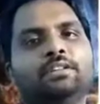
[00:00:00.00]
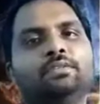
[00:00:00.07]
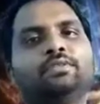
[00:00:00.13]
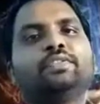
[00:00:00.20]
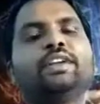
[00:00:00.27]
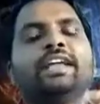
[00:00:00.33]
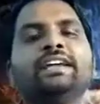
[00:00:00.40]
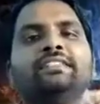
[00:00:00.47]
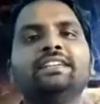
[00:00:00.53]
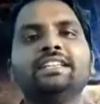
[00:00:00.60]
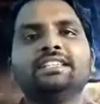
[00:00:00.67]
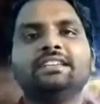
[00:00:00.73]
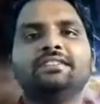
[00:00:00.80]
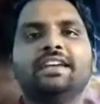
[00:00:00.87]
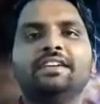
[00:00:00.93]

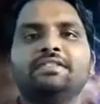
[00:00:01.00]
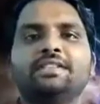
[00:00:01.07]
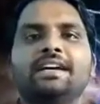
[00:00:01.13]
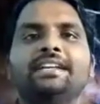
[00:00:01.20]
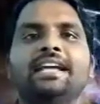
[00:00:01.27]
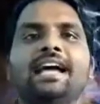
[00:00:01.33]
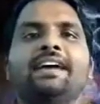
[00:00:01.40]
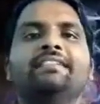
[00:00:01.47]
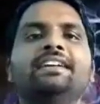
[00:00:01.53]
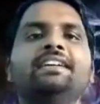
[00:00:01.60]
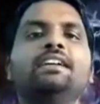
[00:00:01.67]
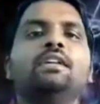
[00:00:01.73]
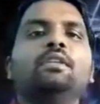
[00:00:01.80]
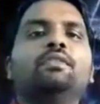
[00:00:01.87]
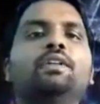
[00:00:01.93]
Frequency waves are
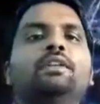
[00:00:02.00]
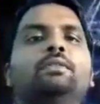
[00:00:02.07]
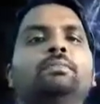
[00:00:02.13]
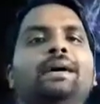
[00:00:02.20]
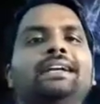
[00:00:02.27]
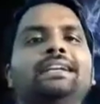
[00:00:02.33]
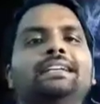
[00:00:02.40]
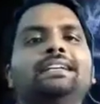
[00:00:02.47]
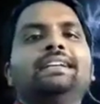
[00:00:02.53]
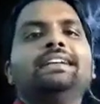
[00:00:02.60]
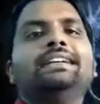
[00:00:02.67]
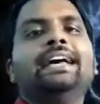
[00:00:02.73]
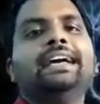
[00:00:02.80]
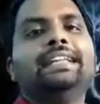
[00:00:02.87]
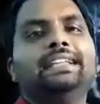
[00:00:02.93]
having one particular
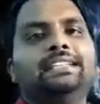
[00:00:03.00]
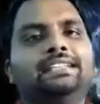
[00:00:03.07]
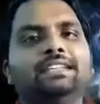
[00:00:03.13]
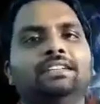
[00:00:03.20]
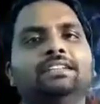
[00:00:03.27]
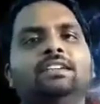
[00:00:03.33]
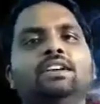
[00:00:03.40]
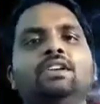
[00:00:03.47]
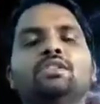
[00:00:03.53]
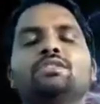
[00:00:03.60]
direction.